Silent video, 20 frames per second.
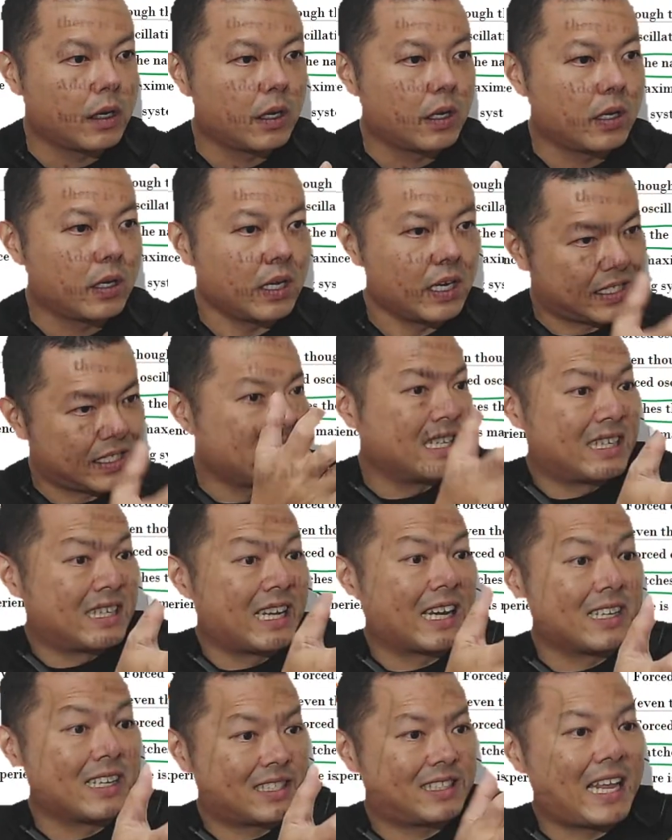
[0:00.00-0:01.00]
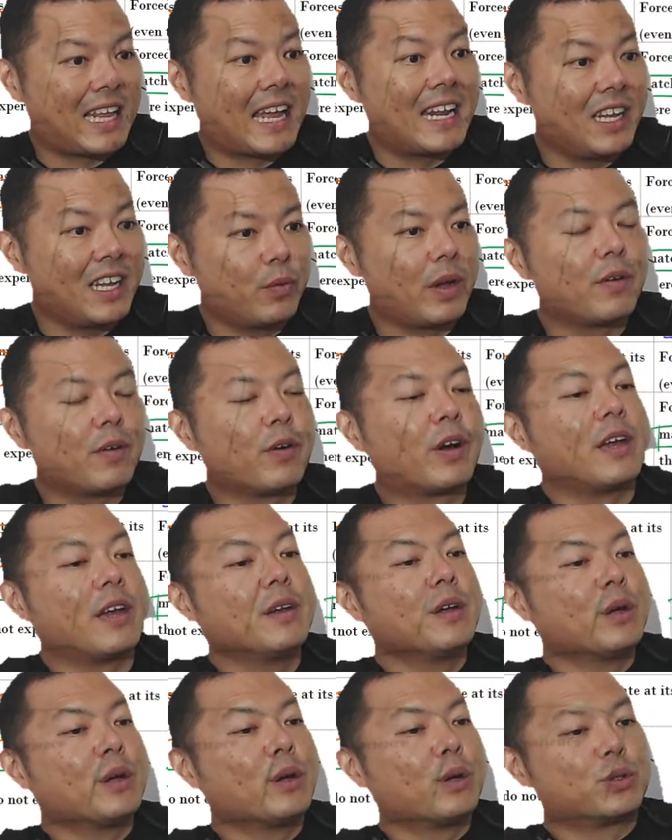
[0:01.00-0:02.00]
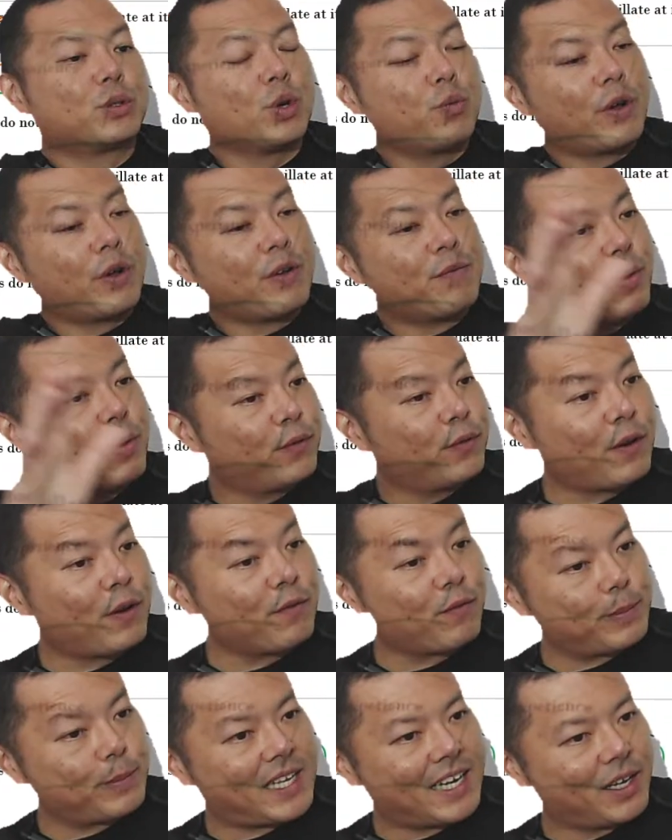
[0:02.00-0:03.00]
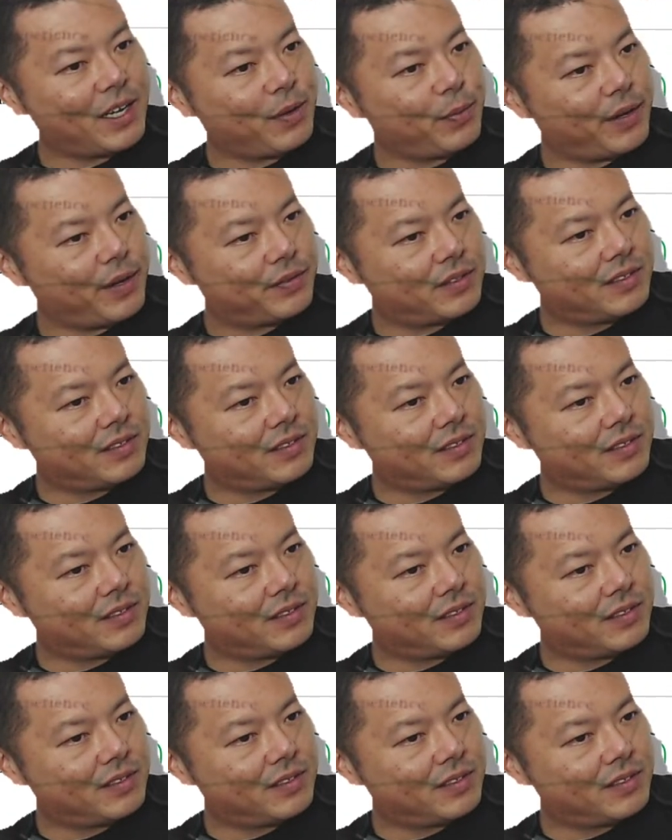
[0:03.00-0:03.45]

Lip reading: It's like a standing wave. Okay, so we moved on from standing waves.